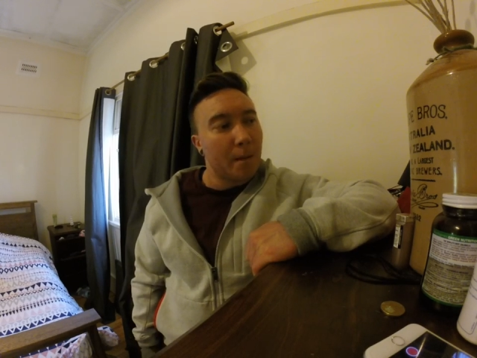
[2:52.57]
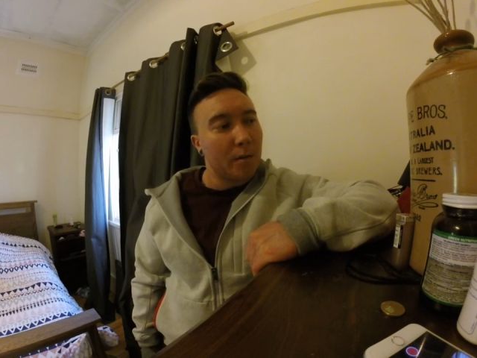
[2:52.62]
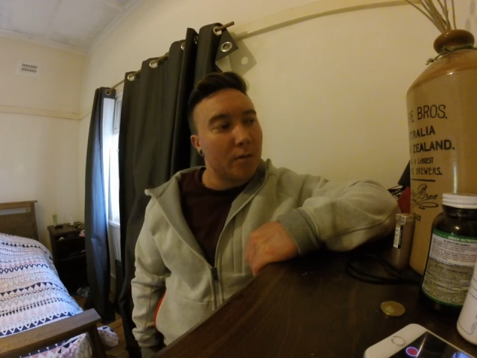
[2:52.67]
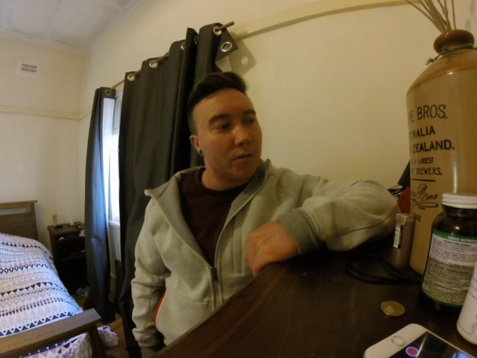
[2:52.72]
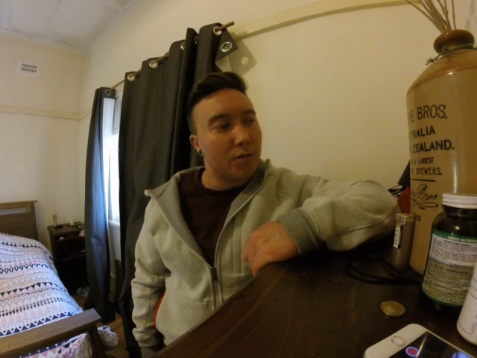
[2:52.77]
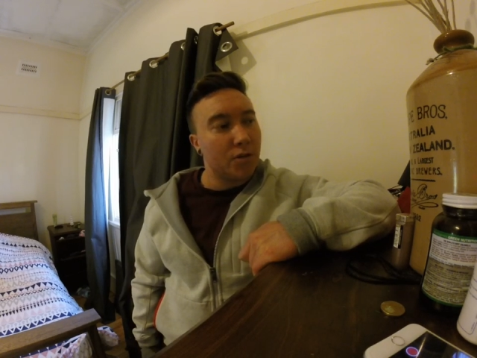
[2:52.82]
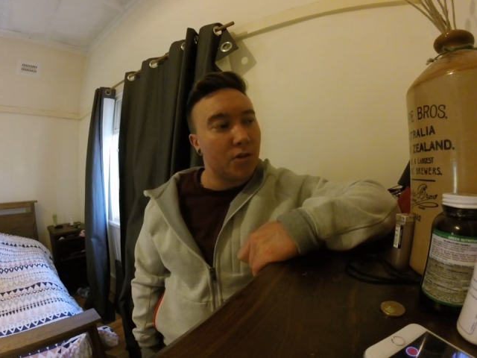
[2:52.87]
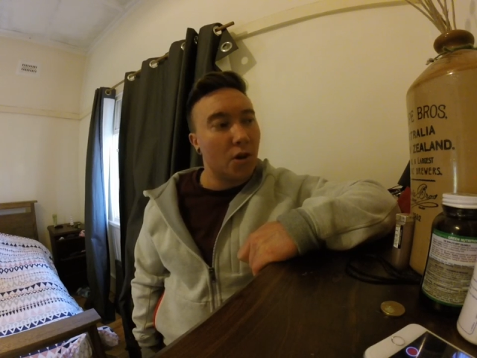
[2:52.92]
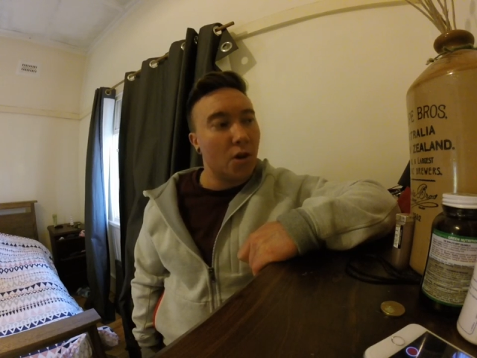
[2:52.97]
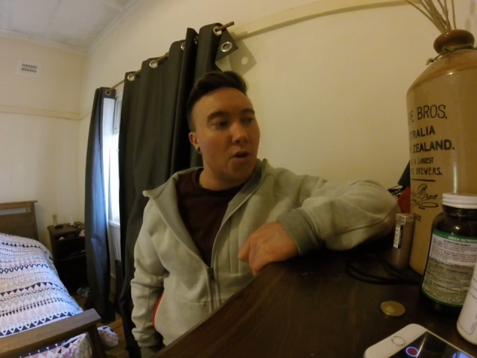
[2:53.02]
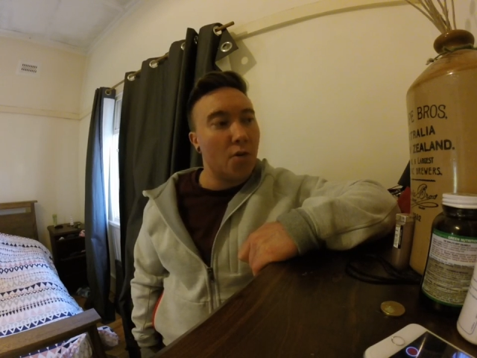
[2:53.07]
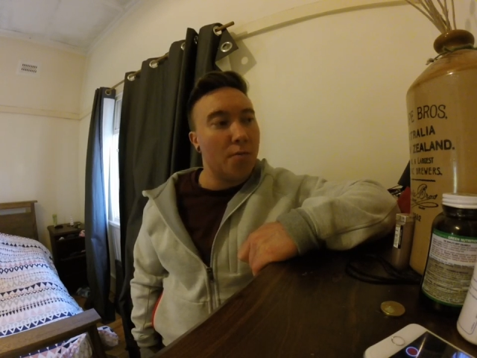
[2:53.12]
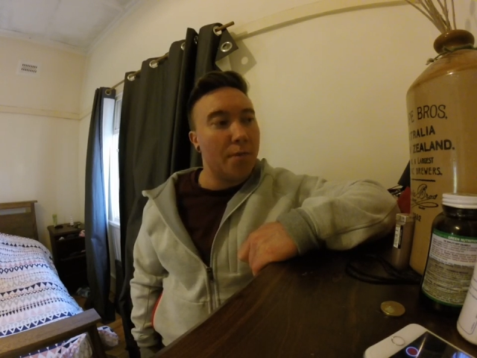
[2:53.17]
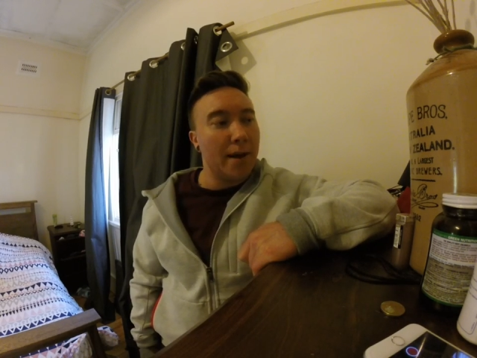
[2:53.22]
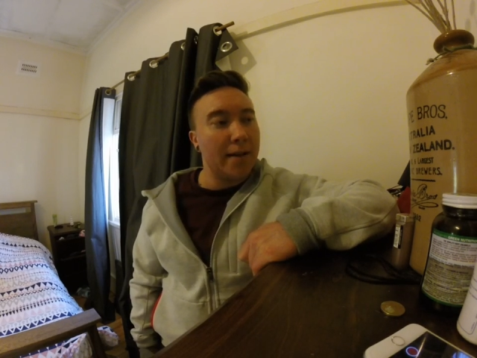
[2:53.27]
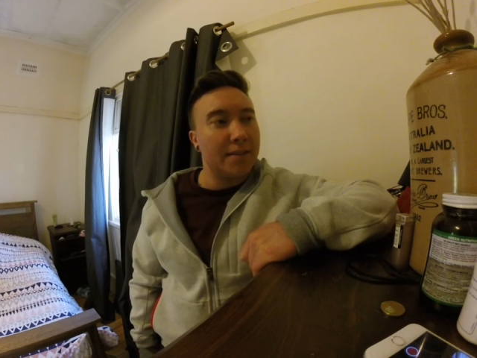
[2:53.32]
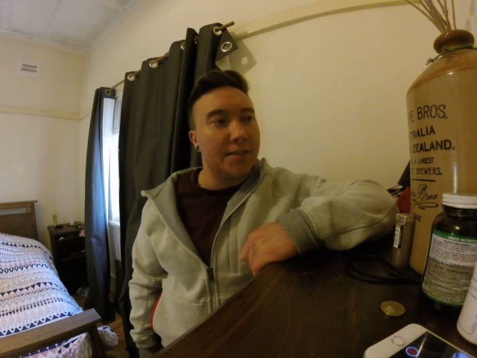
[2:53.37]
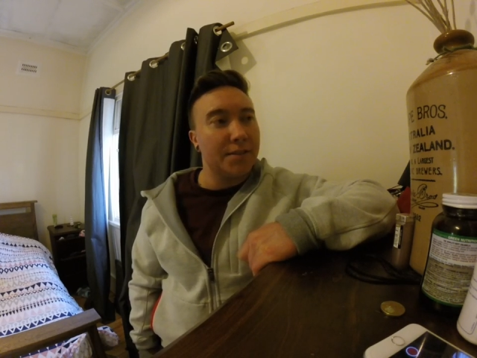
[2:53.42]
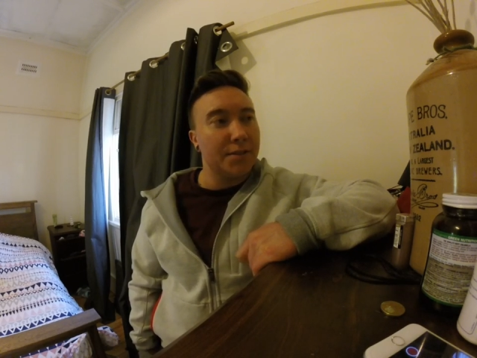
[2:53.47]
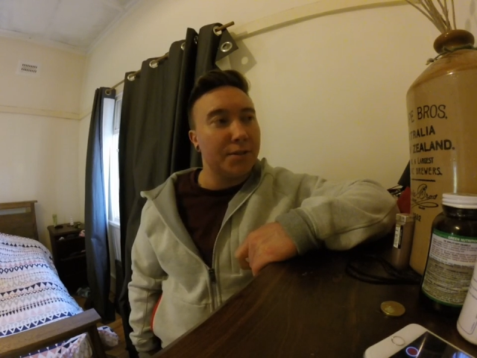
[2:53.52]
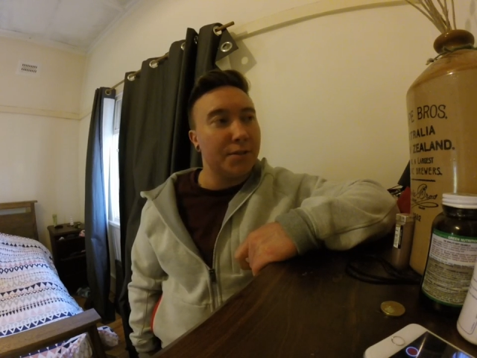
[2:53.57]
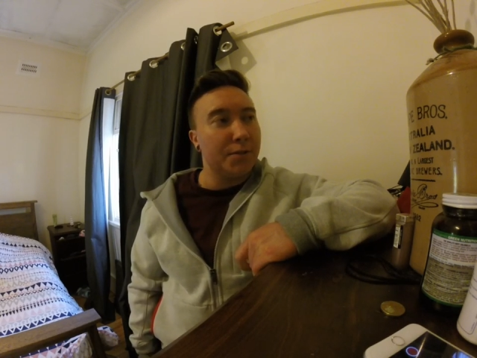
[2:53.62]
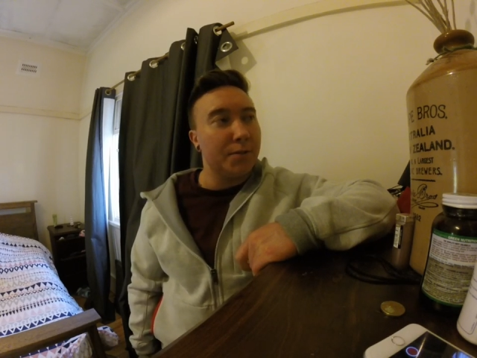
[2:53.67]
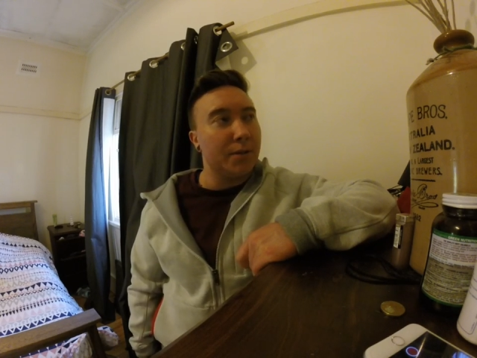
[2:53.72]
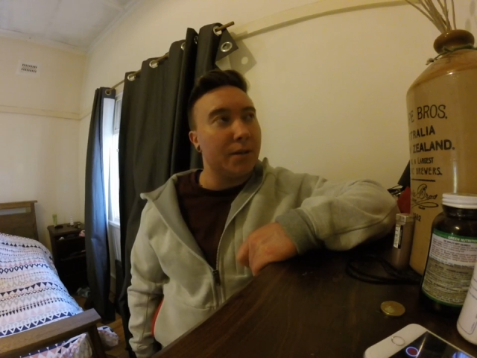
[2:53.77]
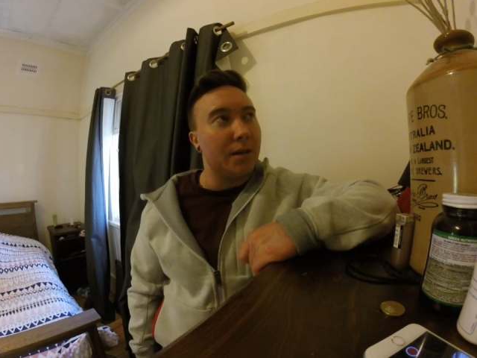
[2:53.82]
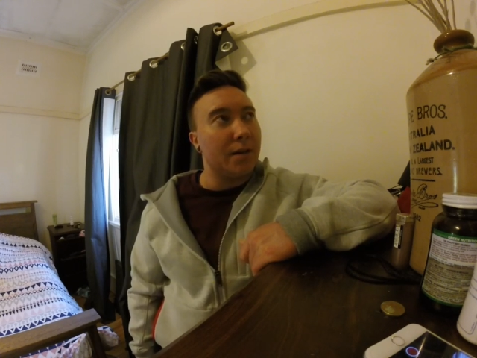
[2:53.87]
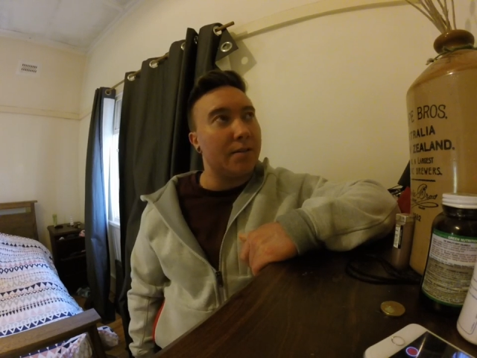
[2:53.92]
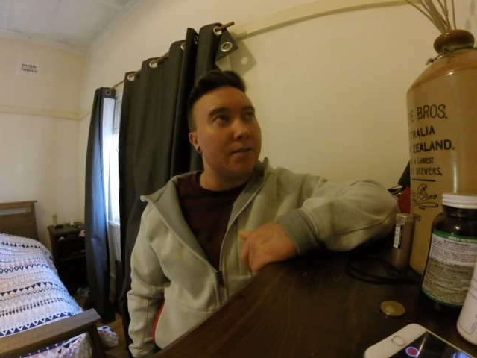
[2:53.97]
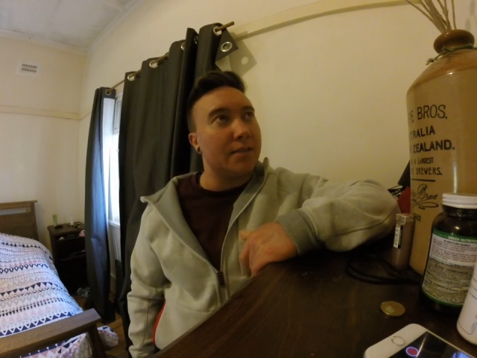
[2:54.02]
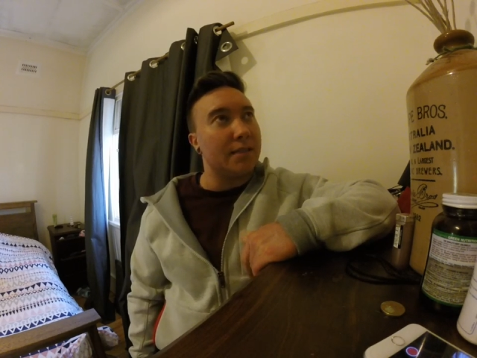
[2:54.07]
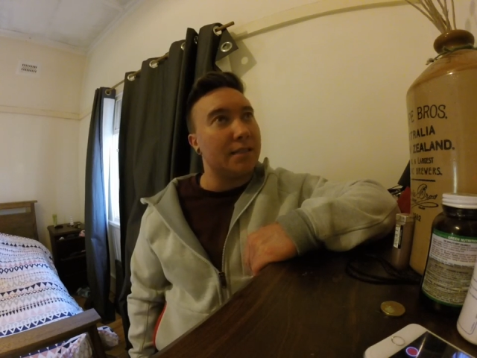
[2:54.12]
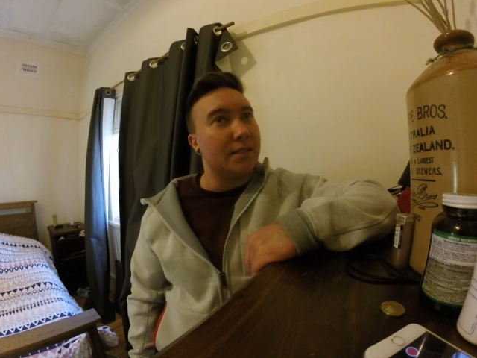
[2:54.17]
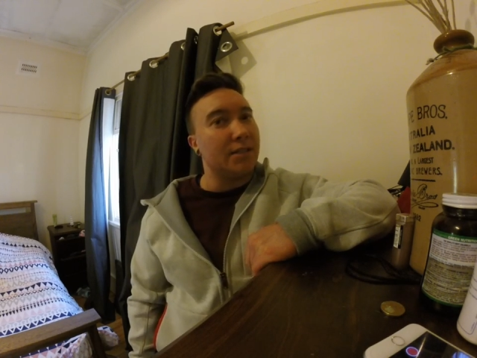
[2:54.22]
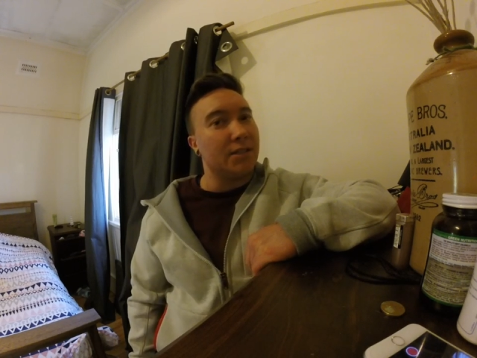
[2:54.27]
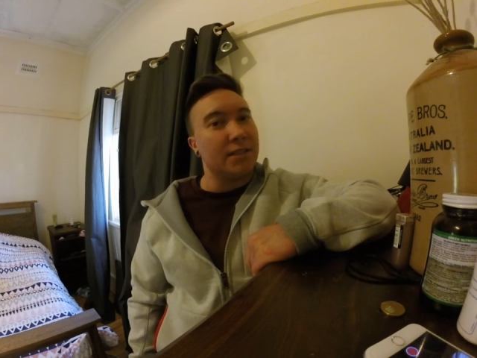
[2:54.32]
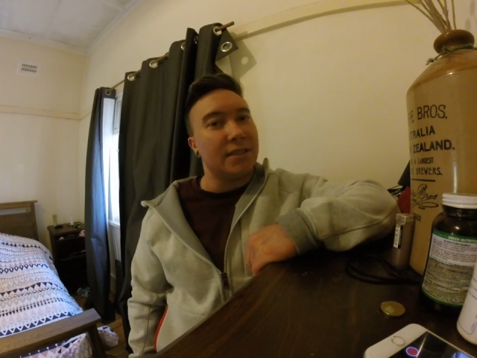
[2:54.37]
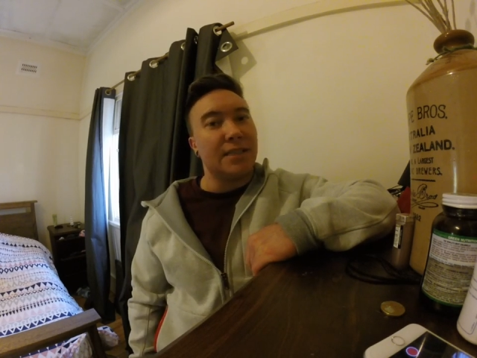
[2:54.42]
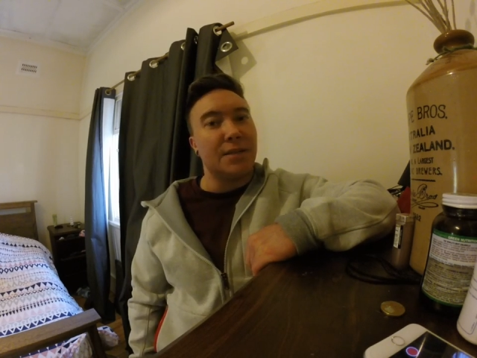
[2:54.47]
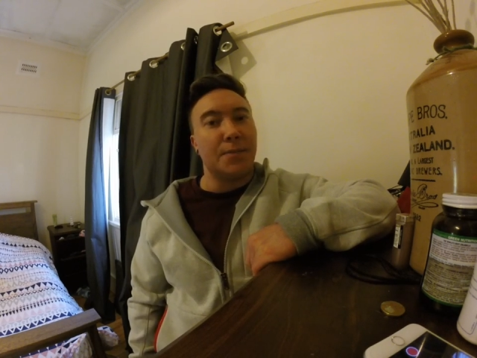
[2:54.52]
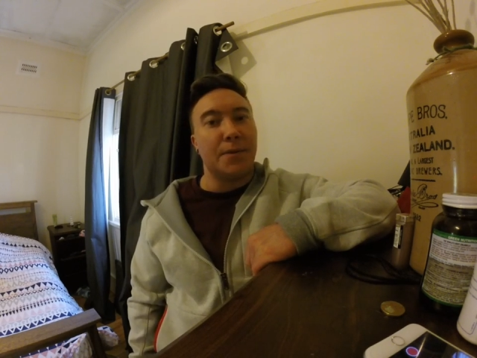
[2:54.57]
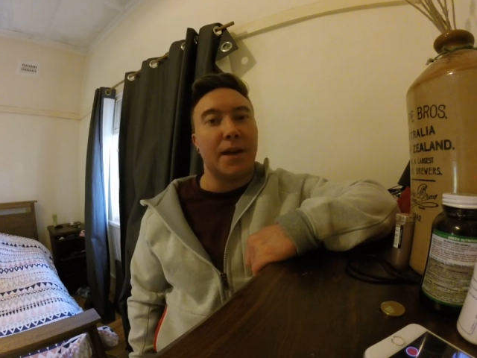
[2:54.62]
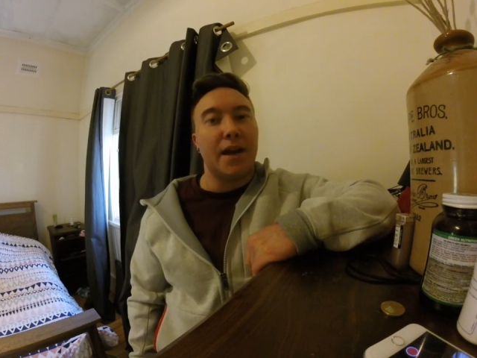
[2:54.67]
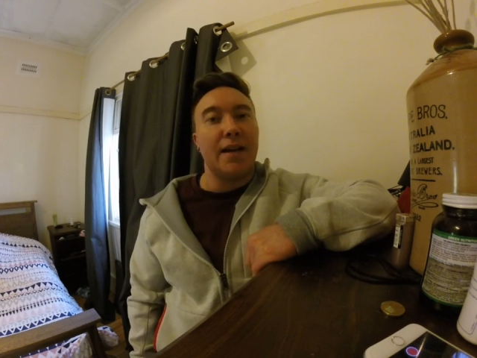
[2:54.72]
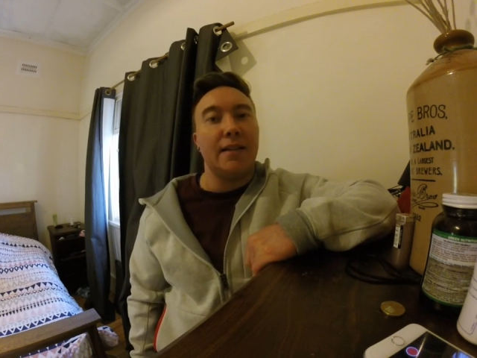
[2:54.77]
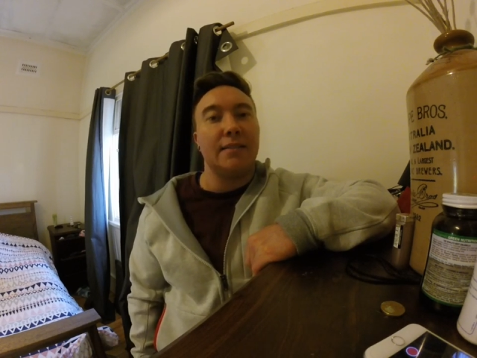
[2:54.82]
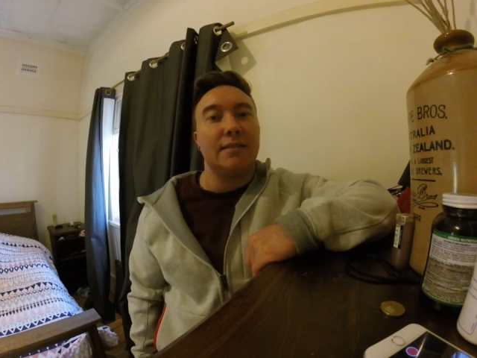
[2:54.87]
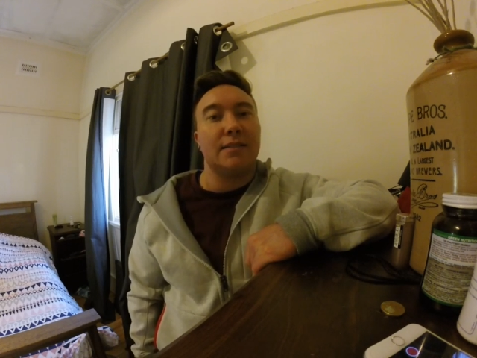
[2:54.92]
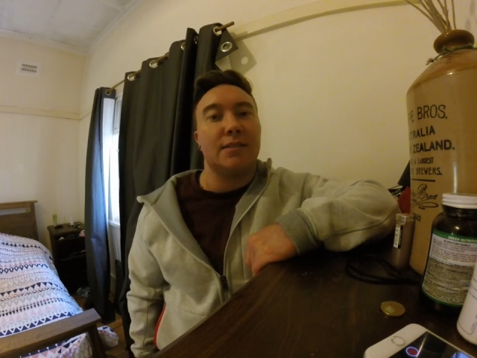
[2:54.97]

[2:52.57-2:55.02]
So back to what I was going to do this about.